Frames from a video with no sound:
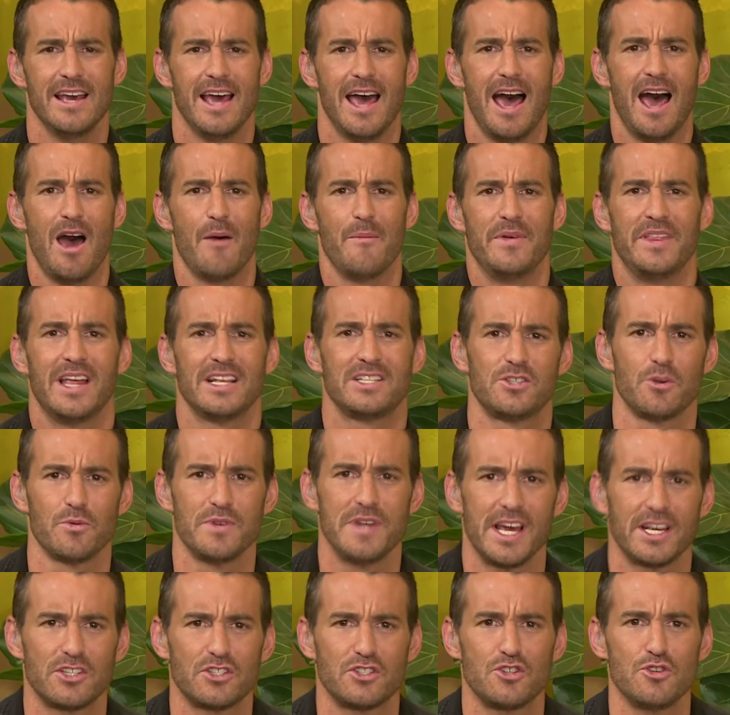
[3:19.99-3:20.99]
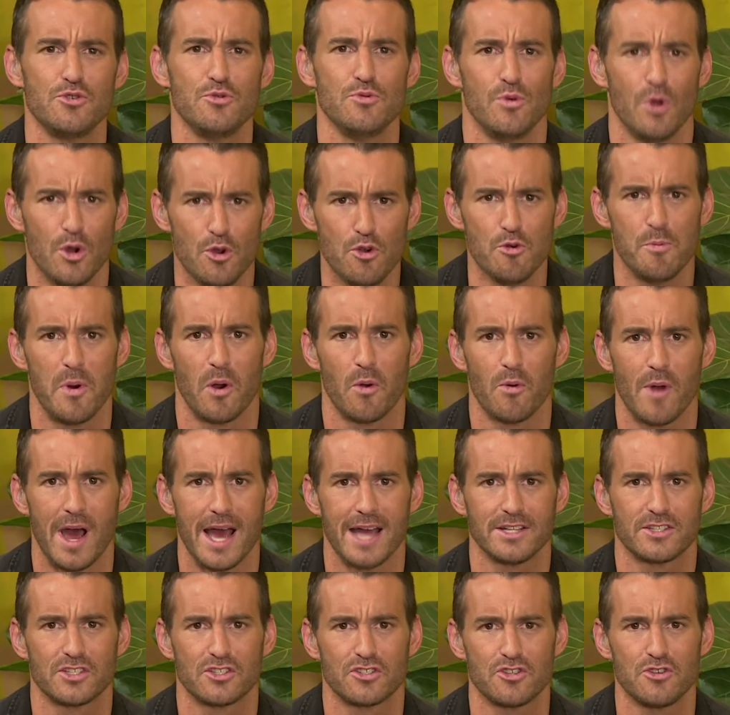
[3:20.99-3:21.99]
And that's your next 2 Uber
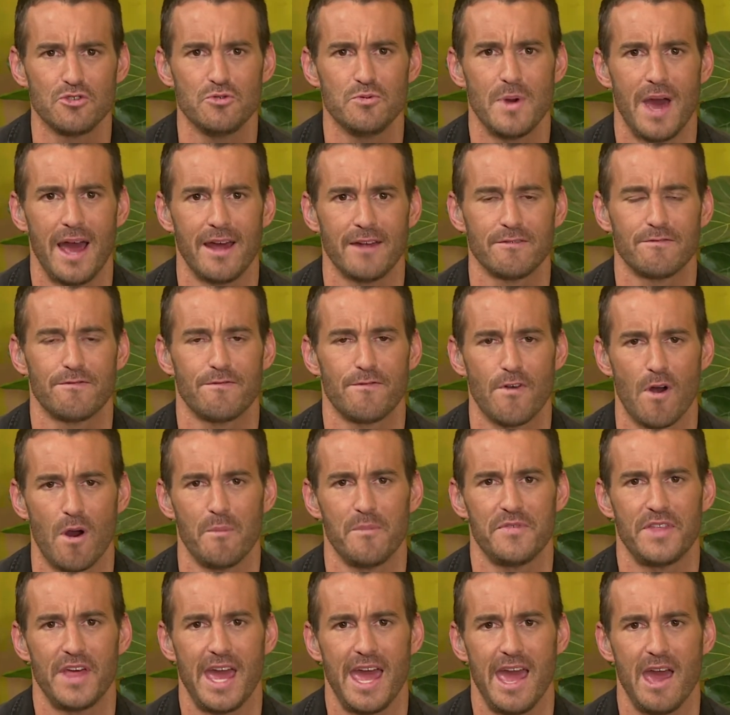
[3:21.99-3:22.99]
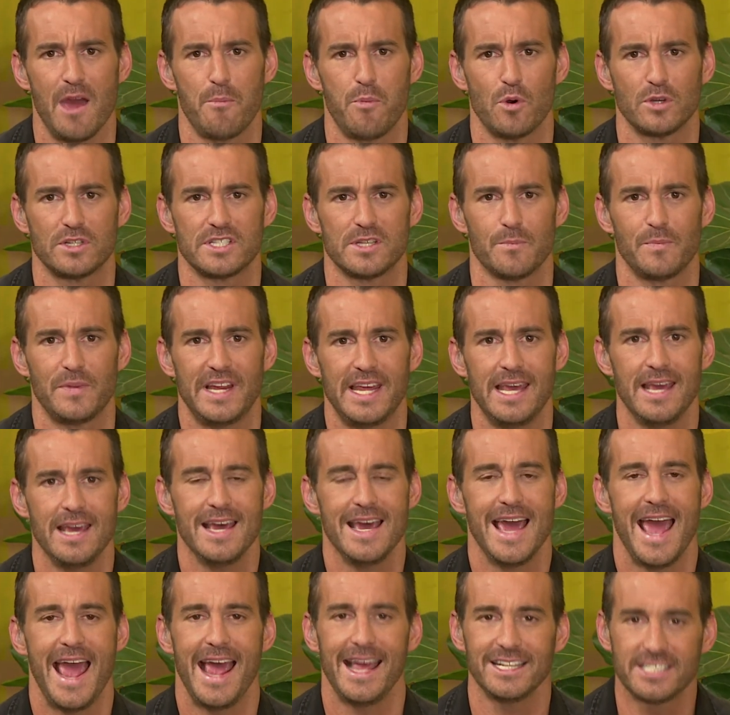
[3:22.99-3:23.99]
rides to and from the airport. Simply
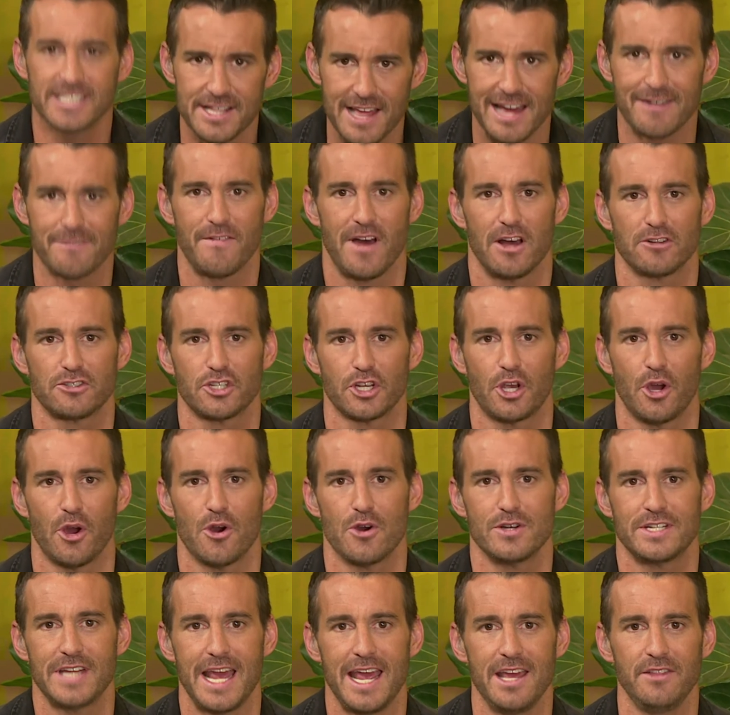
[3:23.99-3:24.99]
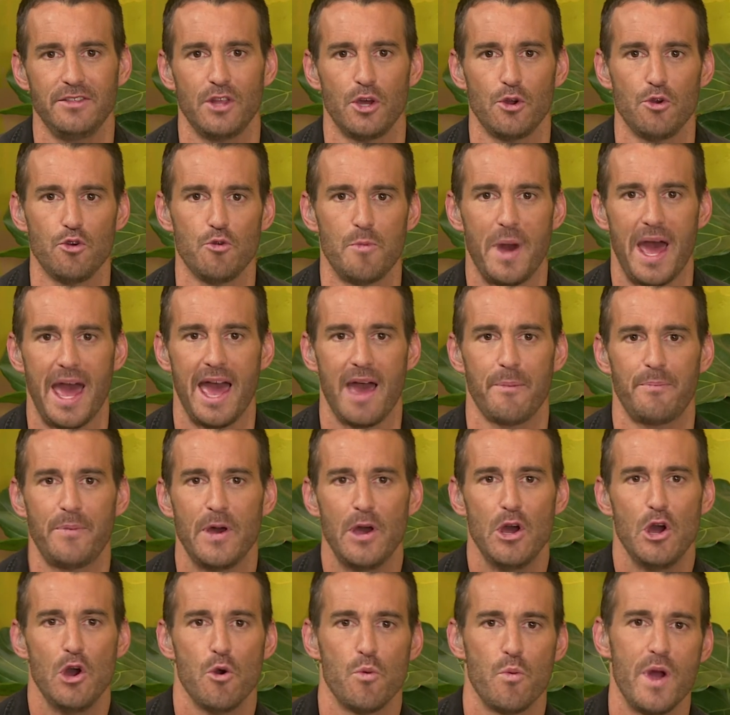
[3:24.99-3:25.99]
enter that voucher code in the Uber app
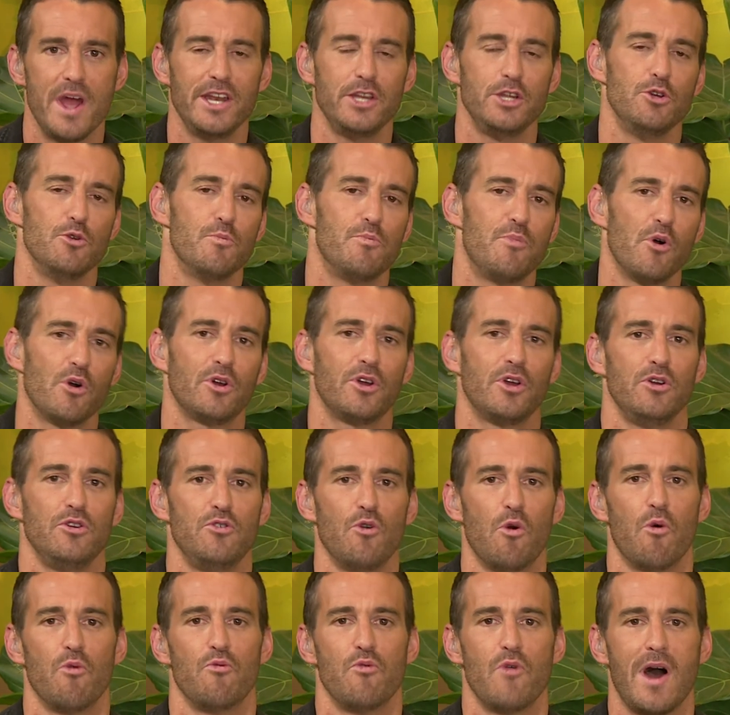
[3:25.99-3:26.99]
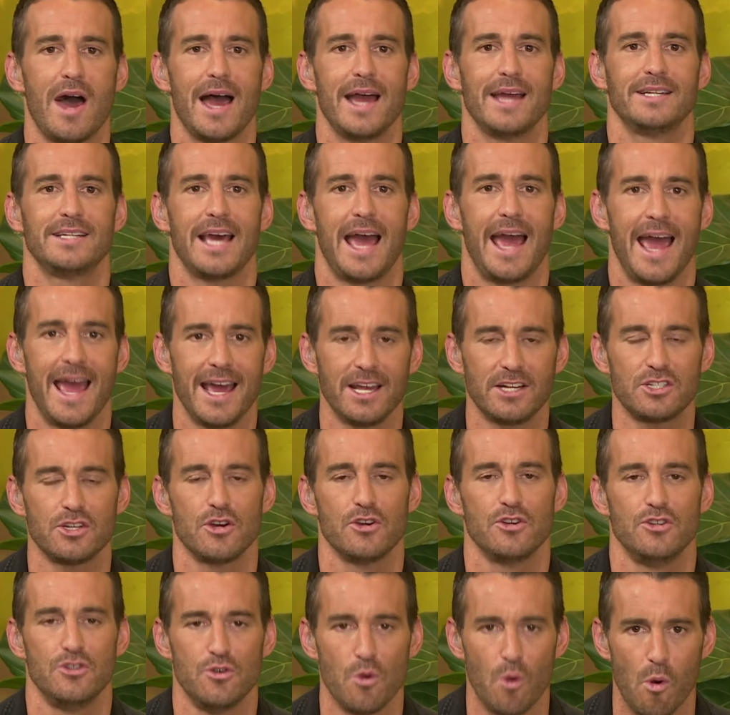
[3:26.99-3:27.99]
when you book your ride at
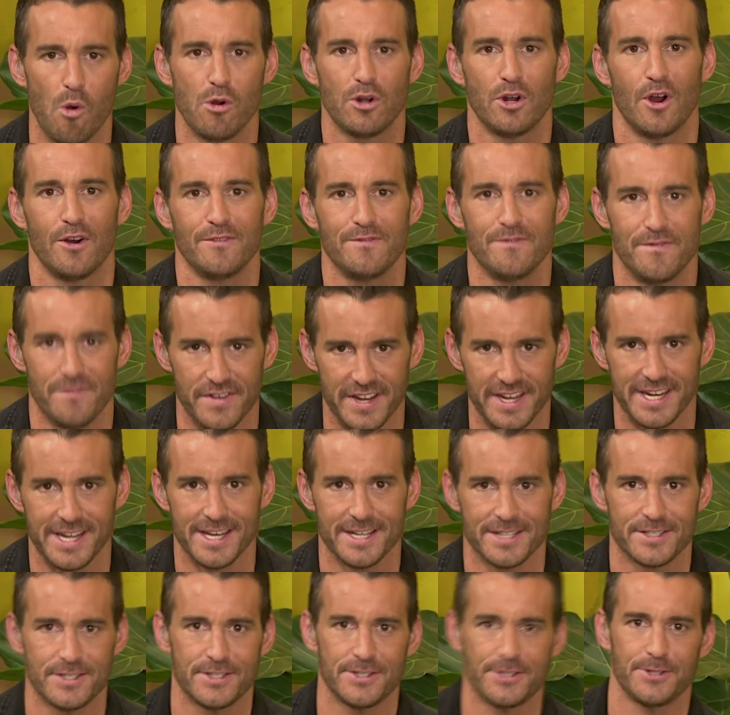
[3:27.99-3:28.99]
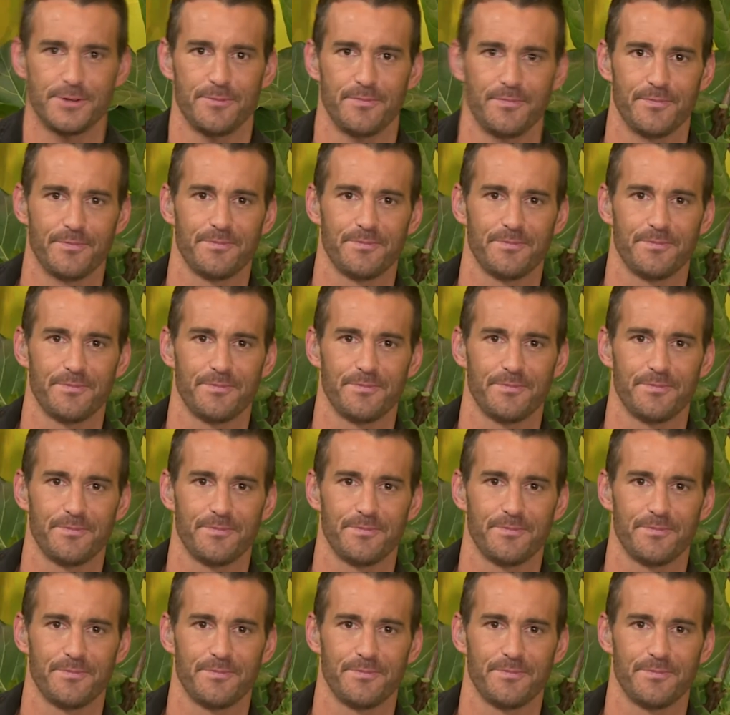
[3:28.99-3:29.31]
your convenience.